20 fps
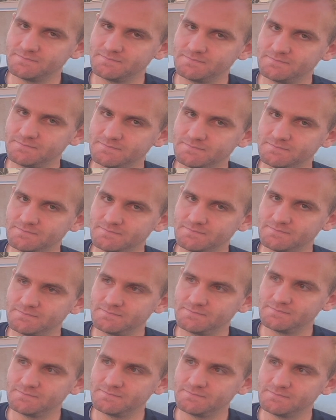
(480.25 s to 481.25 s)

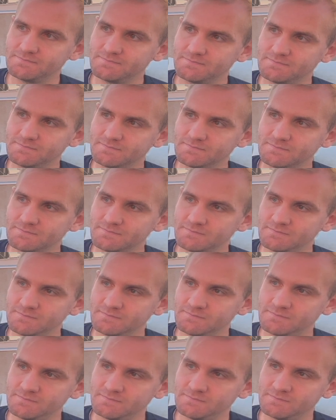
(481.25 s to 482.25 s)

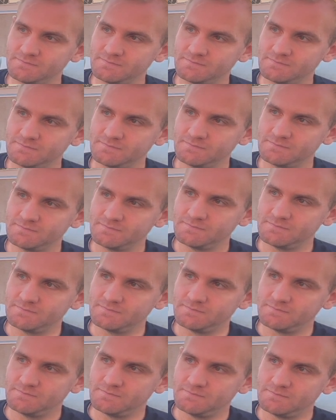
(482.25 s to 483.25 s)

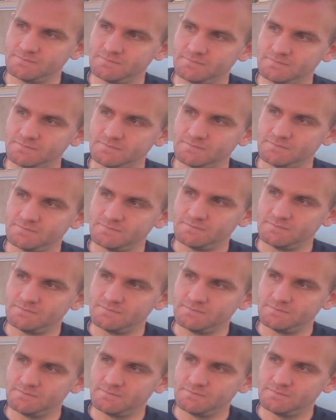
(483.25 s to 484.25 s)

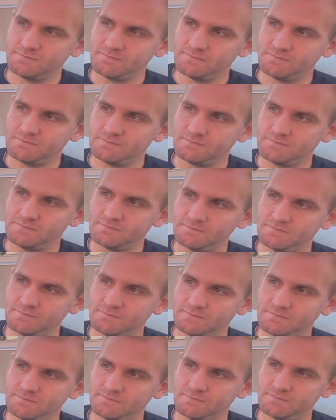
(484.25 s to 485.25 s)

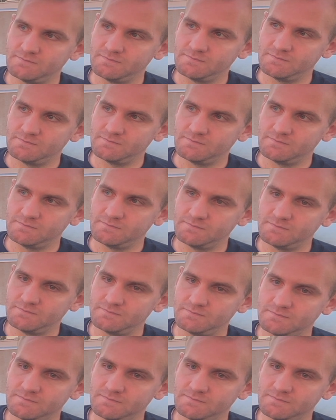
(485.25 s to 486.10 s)
No words are spoken by the person on screen.